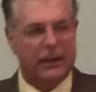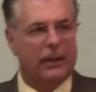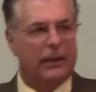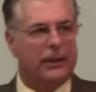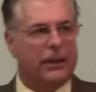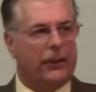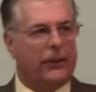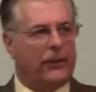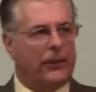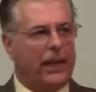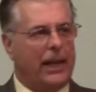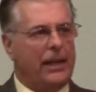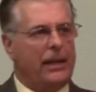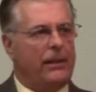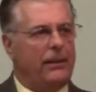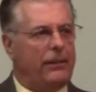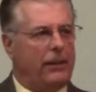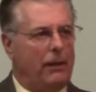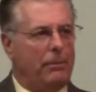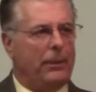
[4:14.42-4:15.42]
Now,
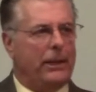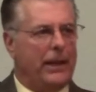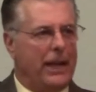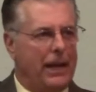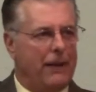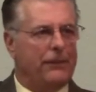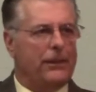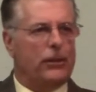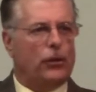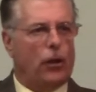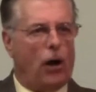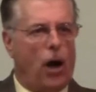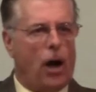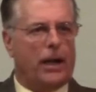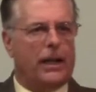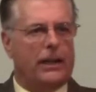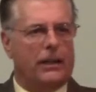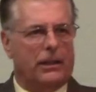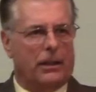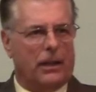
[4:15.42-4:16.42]
Satan's up in heaven
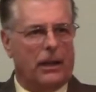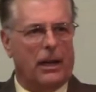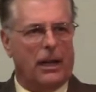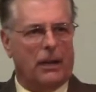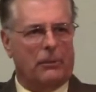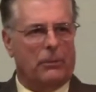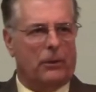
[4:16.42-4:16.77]
talking to God